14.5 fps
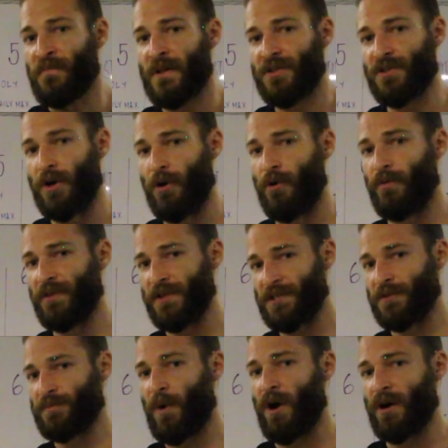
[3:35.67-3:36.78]
So this
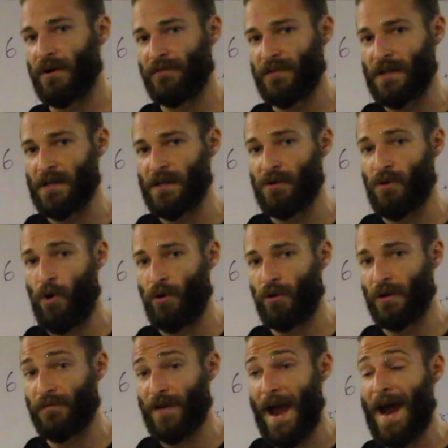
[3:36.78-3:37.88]
is part of the
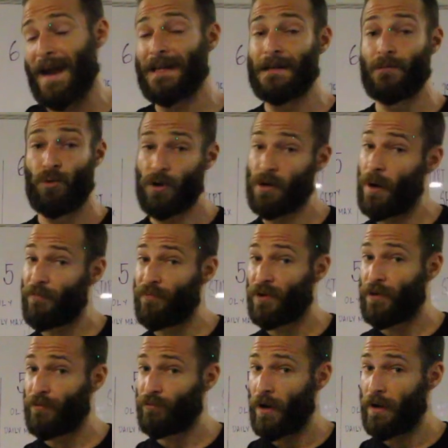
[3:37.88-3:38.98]
goal of adding in more comfort
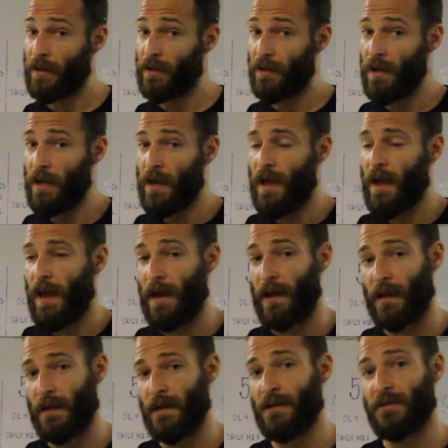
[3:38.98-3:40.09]
of running,
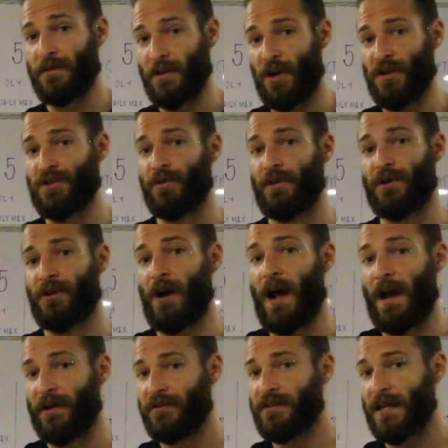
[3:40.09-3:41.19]
and then also under a
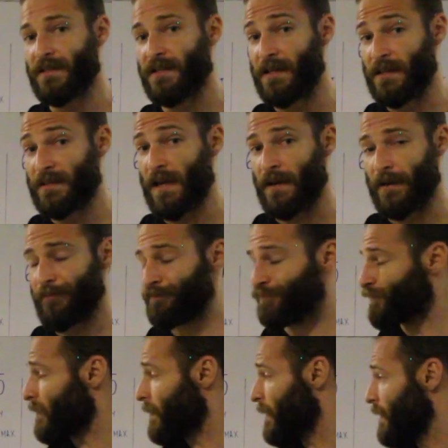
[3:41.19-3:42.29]
high intensity setting.
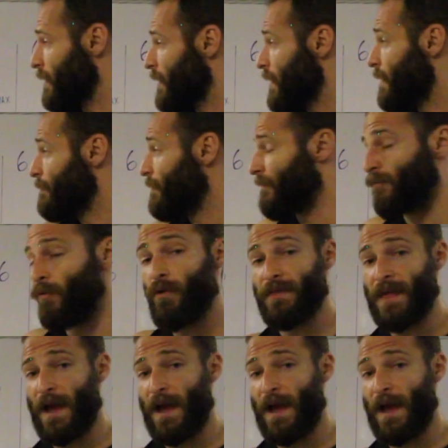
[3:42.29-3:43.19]
Before